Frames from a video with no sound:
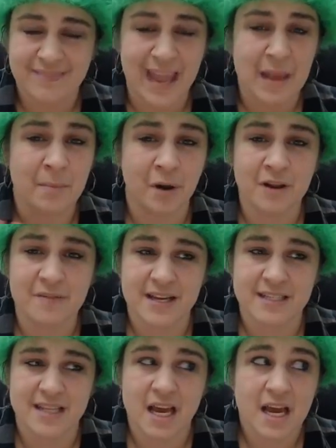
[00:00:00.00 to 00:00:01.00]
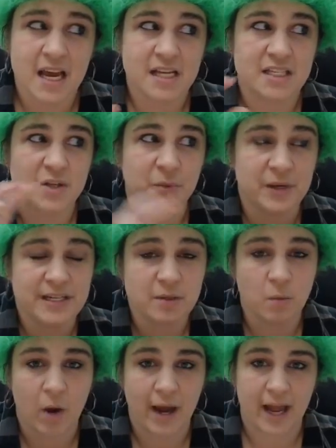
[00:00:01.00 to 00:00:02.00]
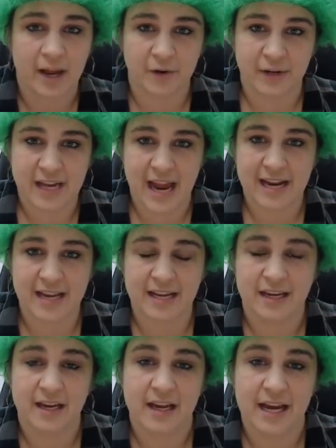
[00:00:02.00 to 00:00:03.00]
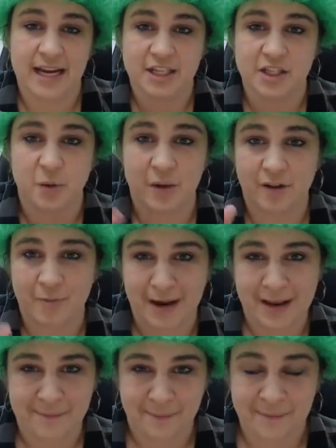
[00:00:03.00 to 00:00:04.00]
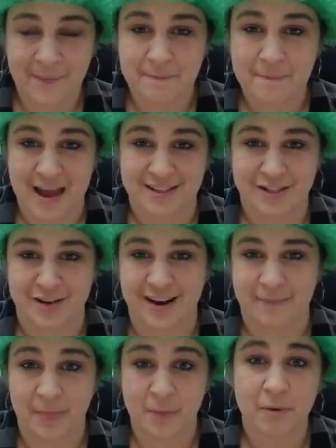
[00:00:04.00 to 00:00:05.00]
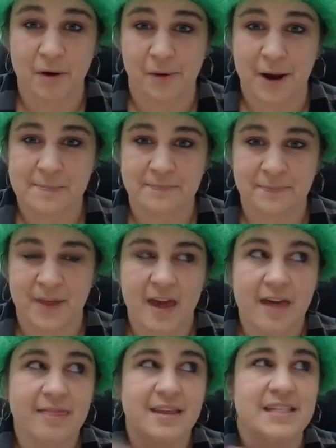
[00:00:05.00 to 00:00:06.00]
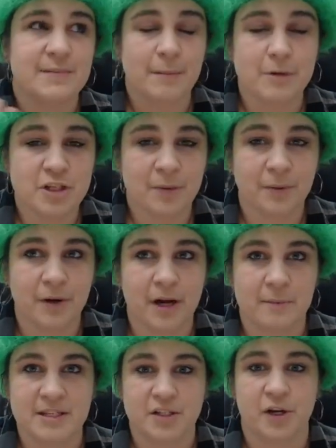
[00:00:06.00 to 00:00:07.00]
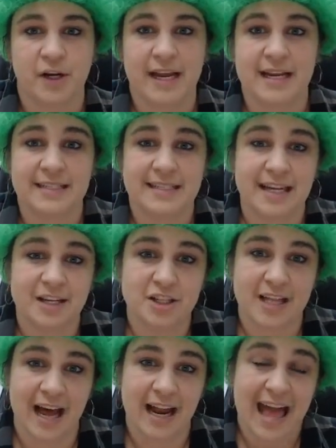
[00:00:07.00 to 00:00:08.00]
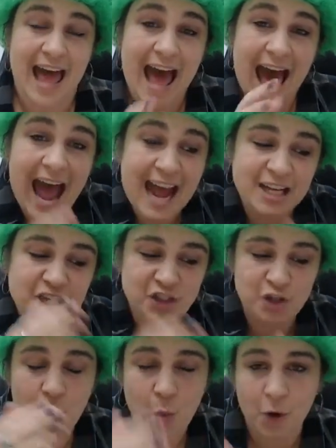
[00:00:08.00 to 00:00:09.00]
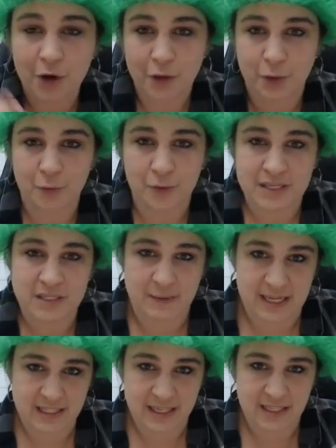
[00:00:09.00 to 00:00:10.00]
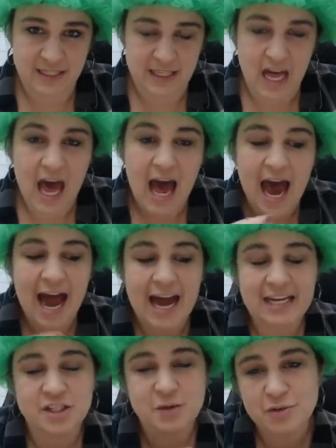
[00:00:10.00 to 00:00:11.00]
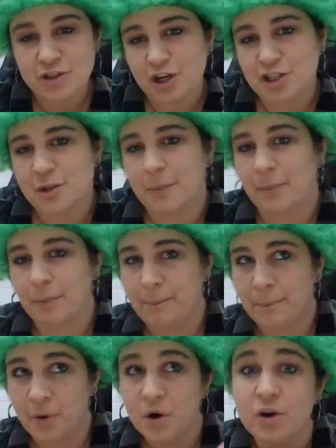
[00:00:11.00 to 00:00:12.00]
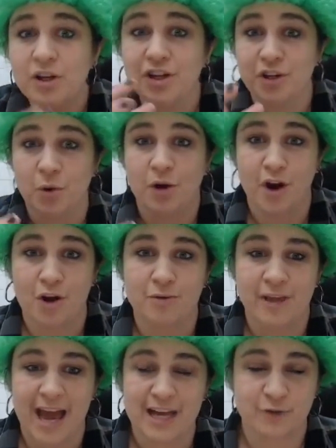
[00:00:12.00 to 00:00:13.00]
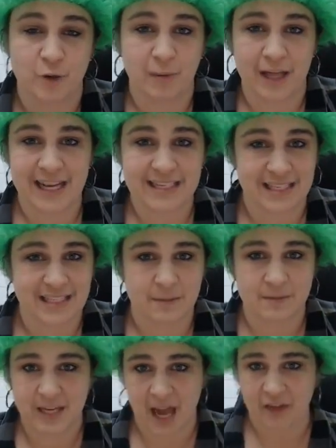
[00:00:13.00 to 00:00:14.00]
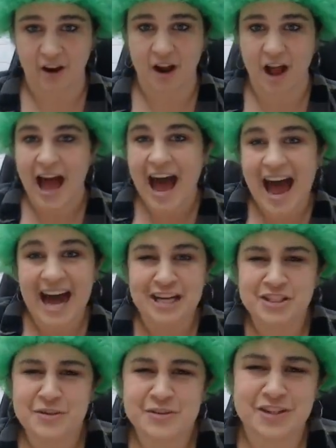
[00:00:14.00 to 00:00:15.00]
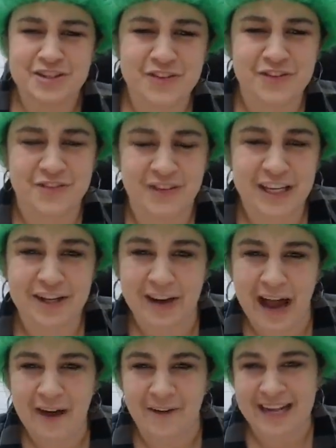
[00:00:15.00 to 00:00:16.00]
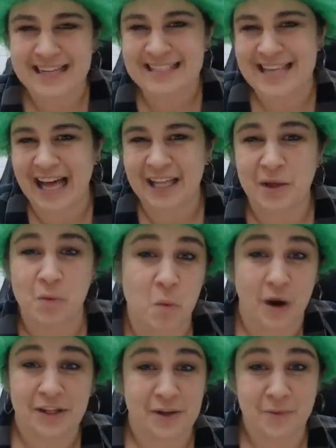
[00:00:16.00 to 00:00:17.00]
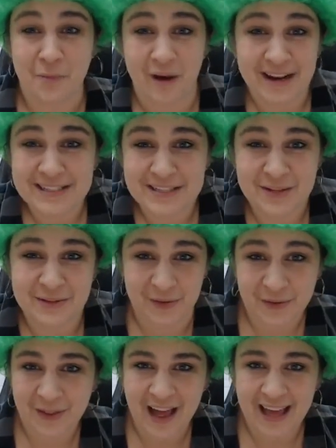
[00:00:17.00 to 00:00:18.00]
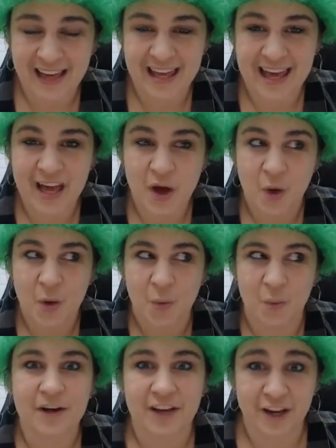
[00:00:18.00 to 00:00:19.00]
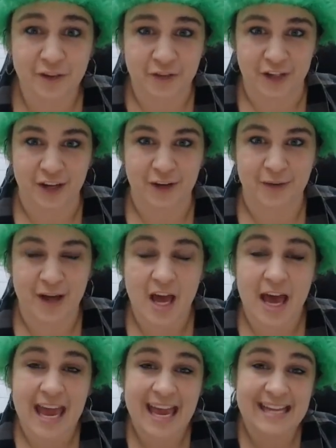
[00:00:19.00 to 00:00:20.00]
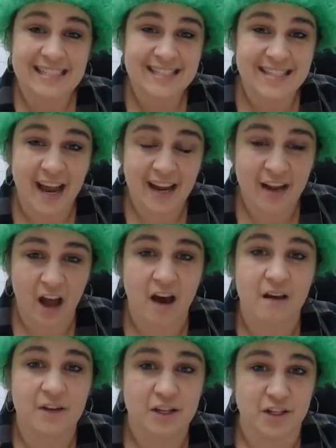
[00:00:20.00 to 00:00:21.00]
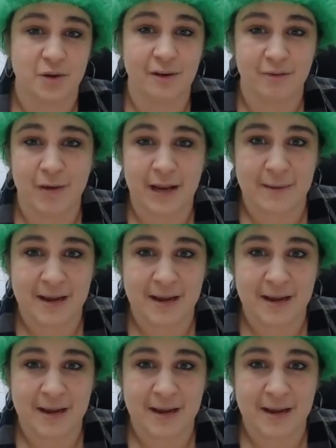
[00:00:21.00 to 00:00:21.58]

And part of this is the reason why I created Intuitive Money Mastery, the program. This membership program is created such that as you work through these pieces, as you start to put your own cash flow planning system together, as you start to figure out exactly what you want it to look like, we're here for you. Inside of Intuitive Money